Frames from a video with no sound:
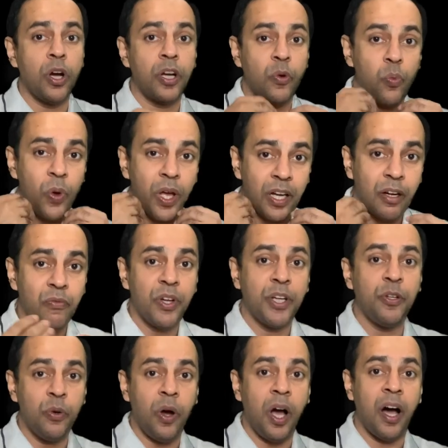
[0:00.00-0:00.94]
wherever
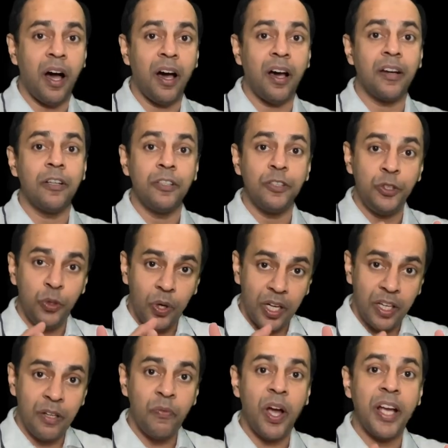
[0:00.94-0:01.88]
you are, you are
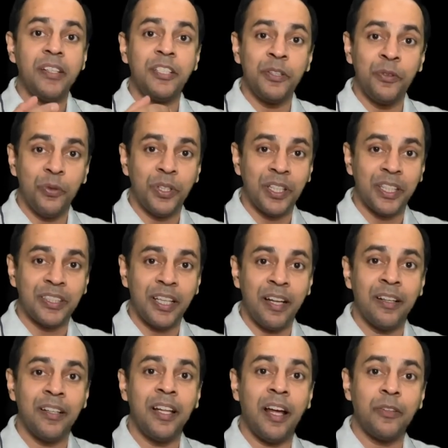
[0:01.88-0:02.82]
inviting goodness,
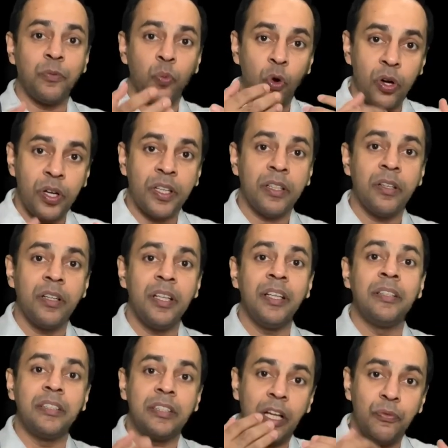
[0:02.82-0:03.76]
and that work
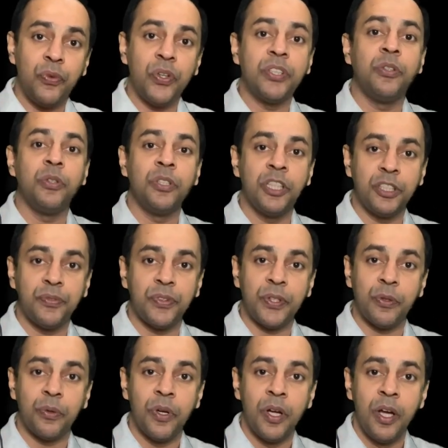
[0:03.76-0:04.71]
itself is goodness for
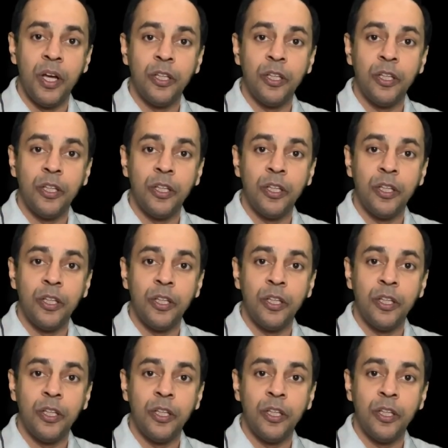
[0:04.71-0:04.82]
you.